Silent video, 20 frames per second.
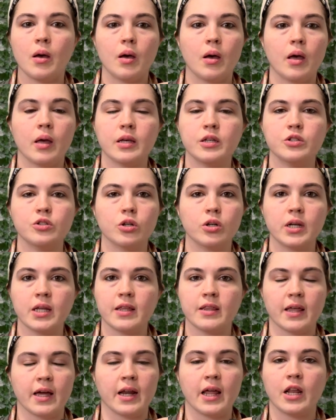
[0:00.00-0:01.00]
exerting
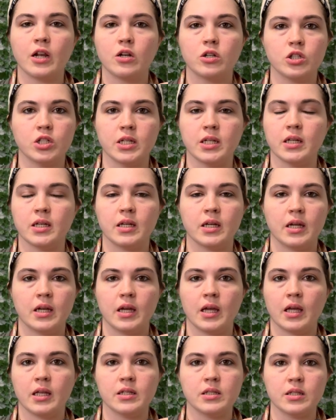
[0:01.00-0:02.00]
that energy
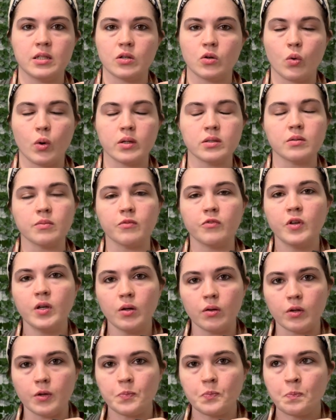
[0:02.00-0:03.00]
into the quantum
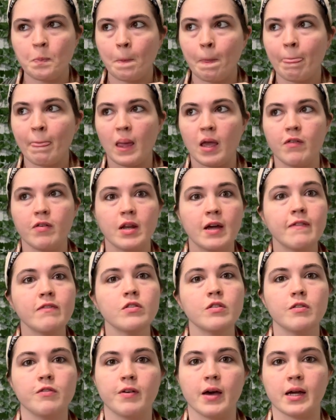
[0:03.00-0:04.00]
field. Even after
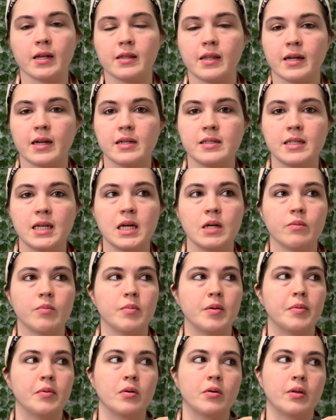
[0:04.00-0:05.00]
the fact, like I said, when
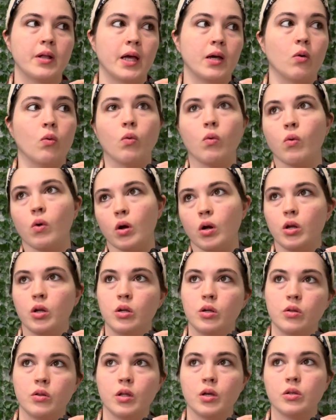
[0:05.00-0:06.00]
people are like, what do
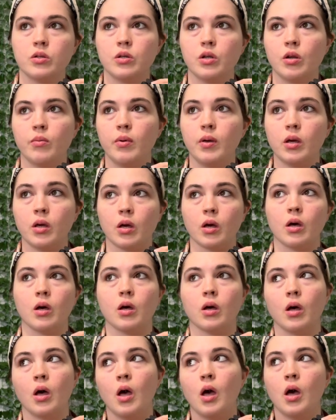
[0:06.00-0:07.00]
you think it's going to be?
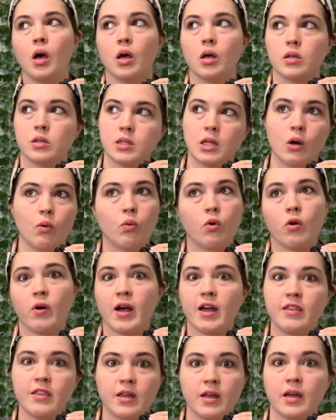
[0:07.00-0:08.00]
It's not what do I
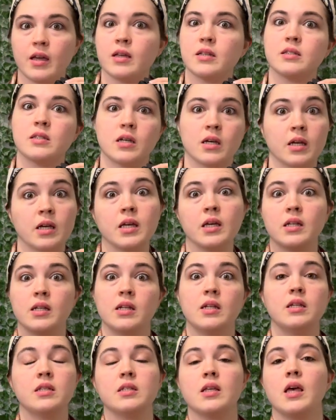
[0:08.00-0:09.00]
think, it
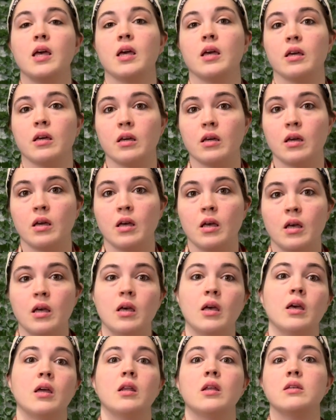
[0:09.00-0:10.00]
is
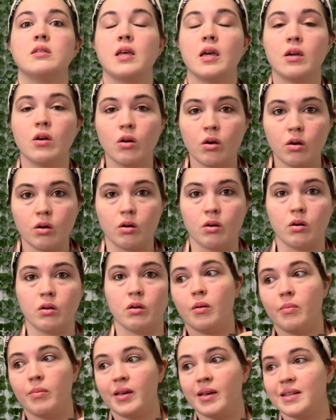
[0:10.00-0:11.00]
a girl,
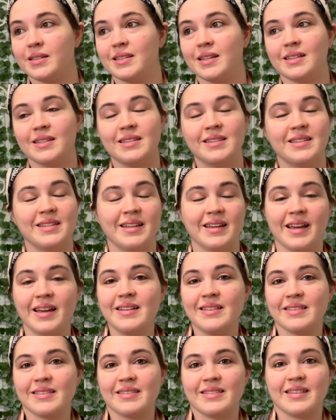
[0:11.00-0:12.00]
because
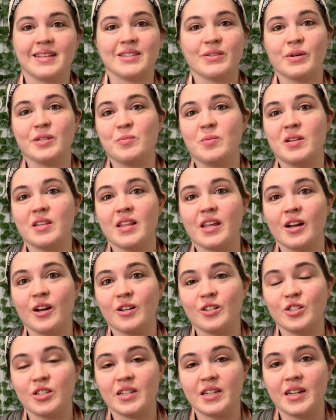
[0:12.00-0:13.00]
that's always been the
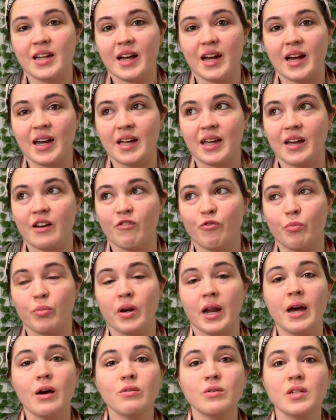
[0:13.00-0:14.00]
energy I have put
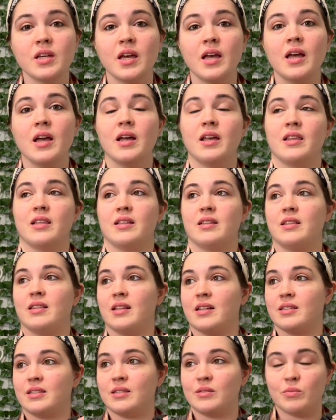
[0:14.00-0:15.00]
out, and
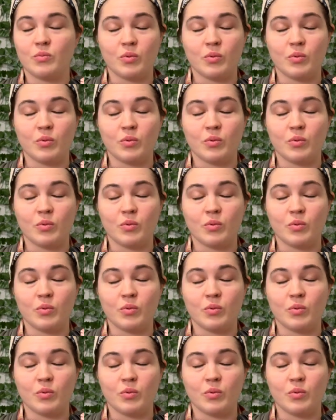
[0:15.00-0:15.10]
that's